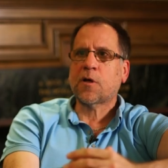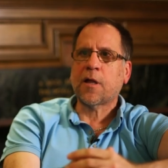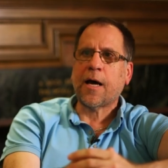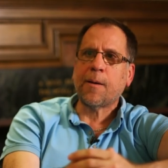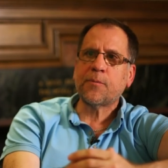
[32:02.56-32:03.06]

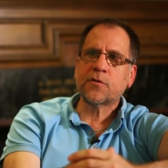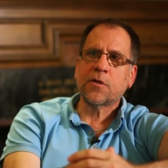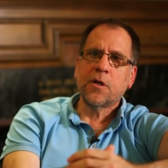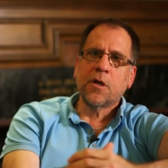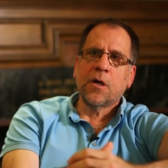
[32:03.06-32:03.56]

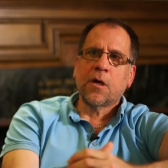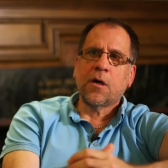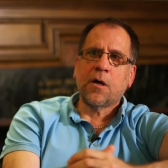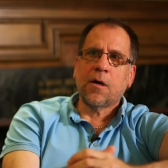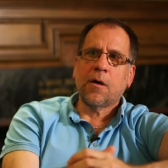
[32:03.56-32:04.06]
collapse
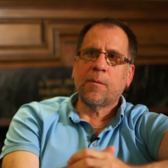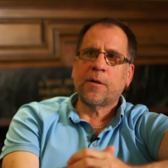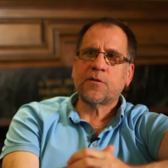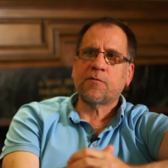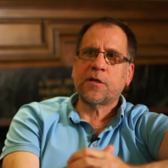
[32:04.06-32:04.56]
um,
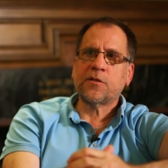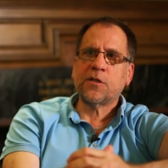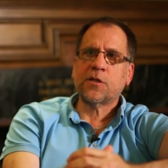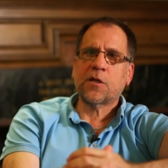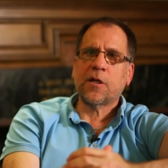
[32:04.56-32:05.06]
and
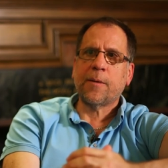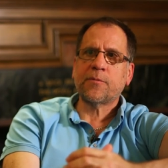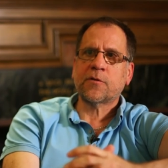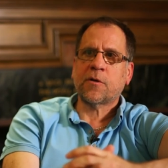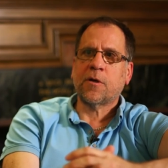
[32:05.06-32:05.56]
civilization
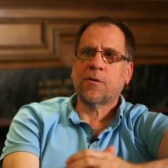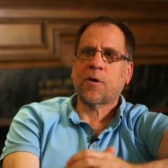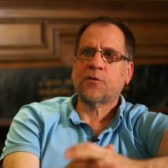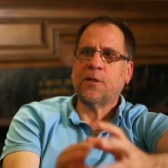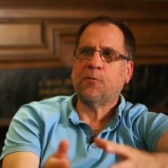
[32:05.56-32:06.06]
collapse are,
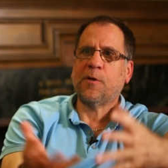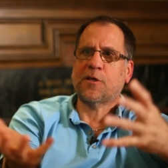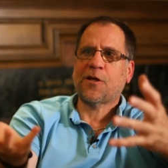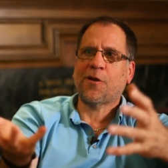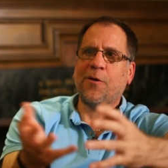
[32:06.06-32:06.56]
are seem to be
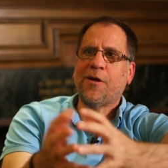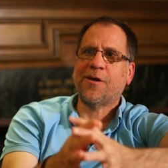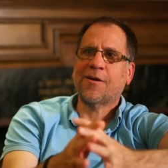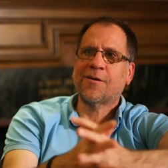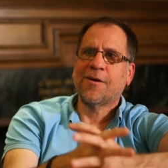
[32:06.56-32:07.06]

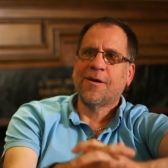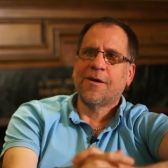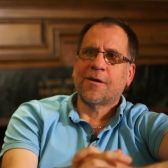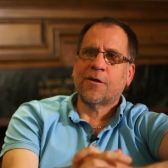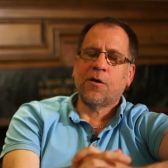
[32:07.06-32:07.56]
accelerating.
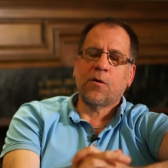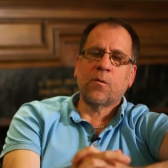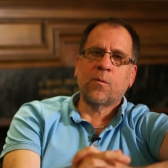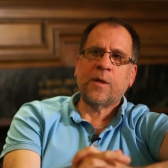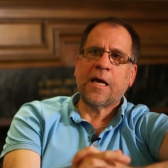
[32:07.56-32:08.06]
You know,
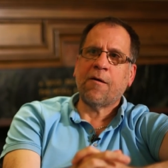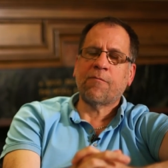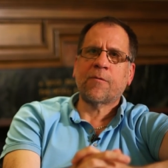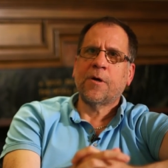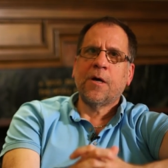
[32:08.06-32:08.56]
we
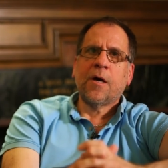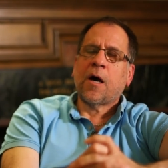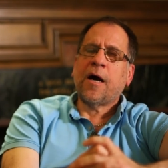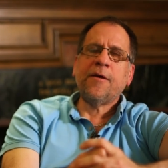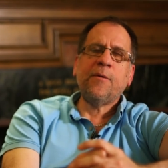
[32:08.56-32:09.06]
have,
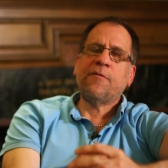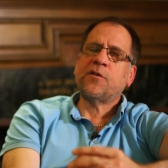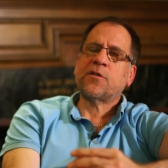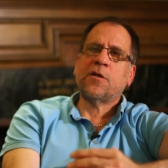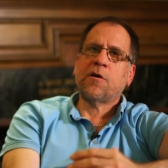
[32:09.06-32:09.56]
I think we have
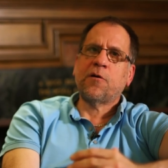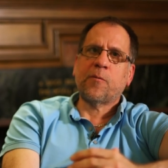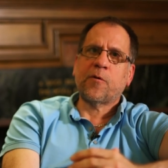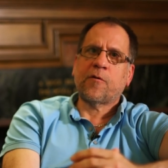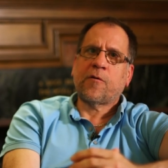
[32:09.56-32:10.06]
just
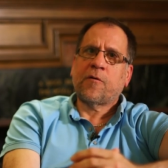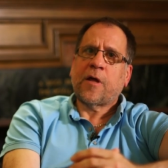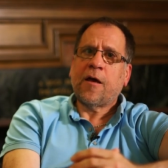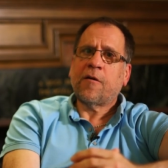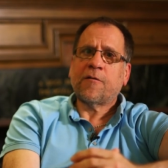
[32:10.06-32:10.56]

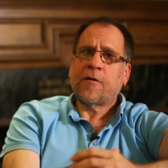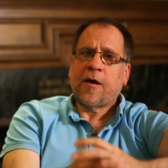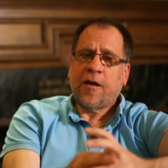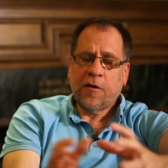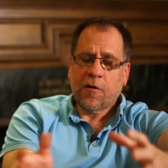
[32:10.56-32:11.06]
incontrovertible, ed
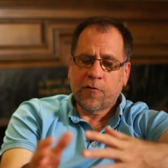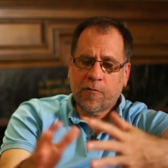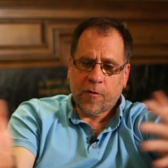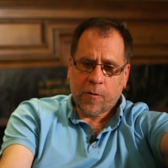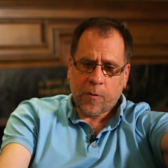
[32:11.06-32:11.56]

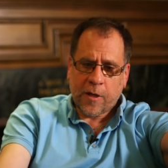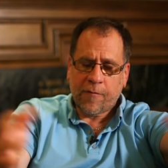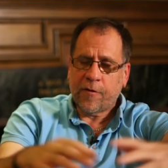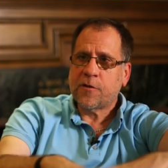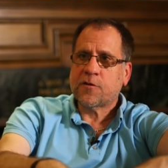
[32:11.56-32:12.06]
incontrovertible
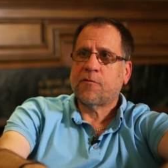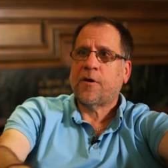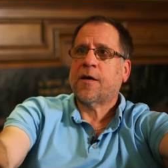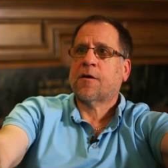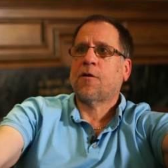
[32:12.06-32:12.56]
evidence of
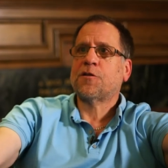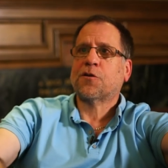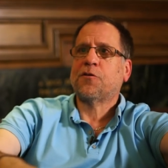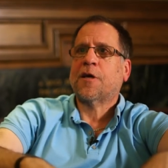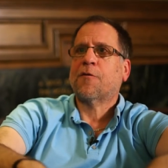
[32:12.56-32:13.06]

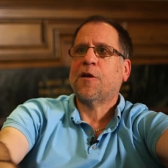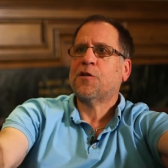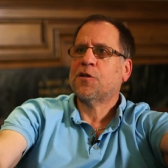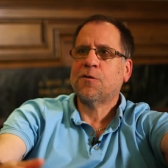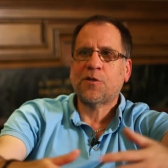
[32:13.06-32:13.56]
ecological
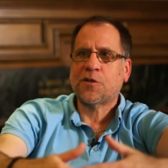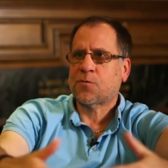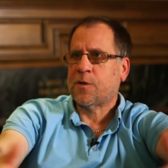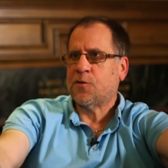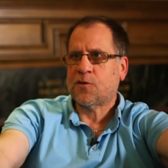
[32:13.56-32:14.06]
degradation, which
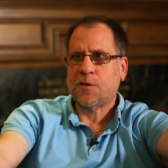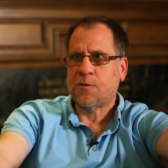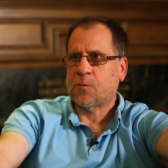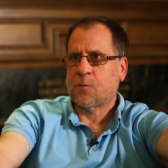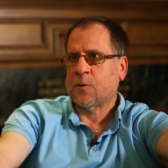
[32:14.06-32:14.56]
is what you
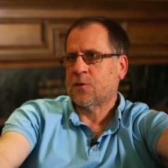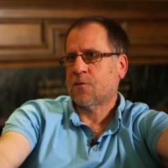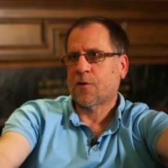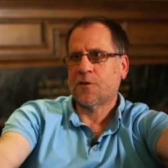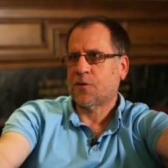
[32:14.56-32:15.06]
see when
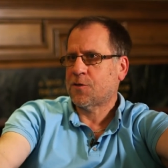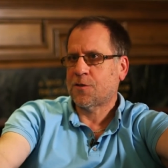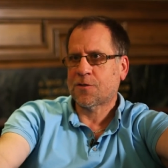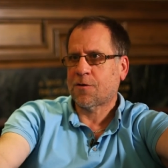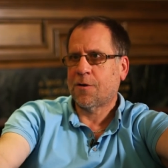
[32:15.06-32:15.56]

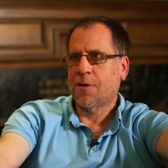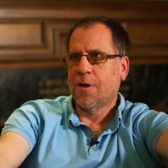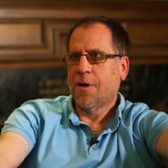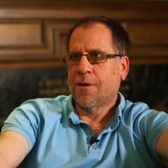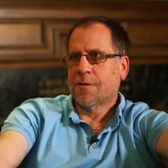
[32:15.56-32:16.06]
civilizations are,
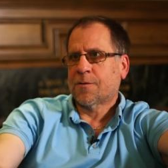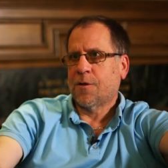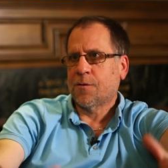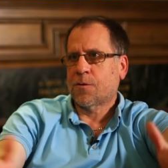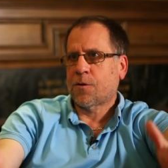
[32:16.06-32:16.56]

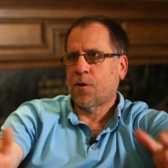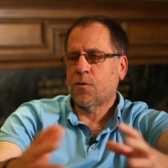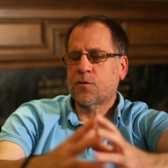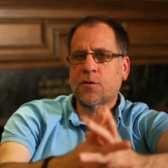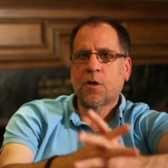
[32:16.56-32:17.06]
you know,
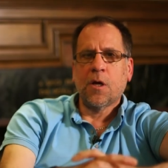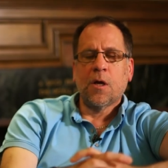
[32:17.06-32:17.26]
close.